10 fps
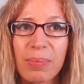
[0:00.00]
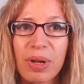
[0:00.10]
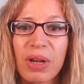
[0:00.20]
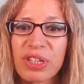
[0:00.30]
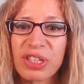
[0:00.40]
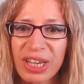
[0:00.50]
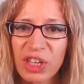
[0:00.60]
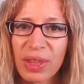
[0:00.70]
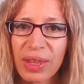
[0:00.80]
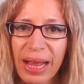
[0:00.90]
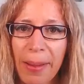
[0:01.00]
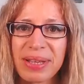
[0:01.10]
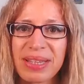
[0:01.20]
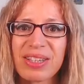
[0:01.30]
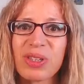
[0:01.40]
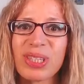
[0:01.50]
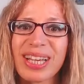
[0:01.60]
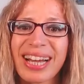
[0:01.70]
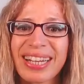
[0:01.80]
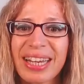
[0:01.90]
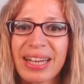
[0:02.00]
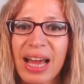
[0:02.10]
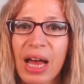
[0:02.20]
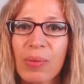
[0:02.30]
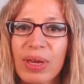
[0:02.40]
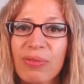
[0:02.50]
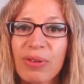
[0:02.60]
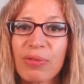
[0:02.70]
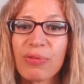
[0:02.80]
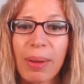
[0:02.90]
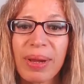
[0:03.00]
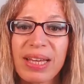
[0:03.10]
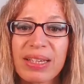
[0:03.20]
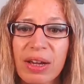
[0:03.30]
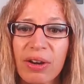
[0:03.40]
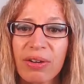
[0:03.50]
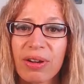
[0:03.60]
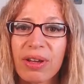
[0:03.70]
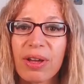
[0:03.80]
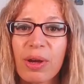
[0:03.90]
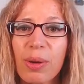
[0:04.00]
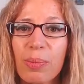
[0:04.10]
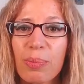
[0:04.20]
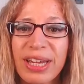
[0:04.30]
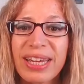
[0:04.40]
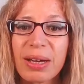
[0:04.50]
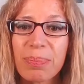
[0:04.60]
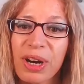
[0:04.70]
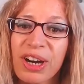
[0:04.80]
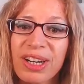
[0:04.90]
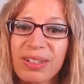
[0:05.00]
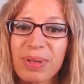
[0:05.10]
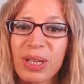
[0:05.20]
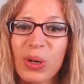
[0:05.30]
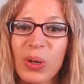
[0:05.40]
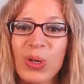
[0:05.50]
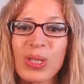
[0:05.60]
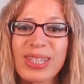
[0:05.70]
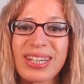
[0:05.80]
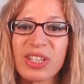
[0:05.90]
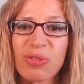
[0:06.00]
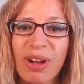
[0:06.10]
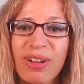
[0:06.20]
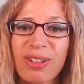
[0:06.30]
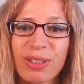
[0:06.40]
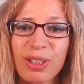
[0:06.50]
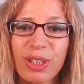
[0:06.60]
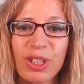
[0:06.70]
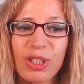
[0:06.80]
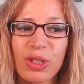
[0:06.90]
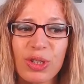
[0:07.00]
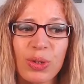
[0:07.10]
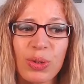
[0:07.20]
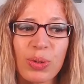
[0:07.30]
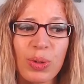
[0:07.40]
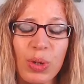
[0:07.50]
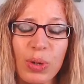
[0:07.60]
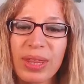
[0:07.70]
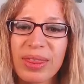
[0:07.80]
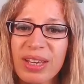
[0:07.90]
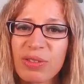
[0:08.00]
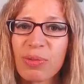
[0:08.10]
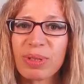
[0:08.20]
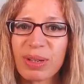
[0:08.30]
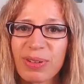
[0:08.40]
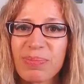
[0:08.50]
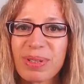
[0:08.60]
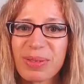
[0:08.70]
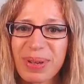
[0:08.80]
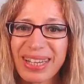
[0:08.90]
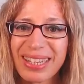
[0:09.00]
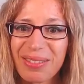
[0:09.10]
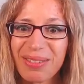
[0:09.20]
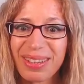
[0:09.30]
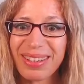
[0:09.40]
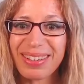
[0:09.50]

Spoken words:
polarization that happened in society and how even families are breaking apart because they struggle to look at things from different perspectives.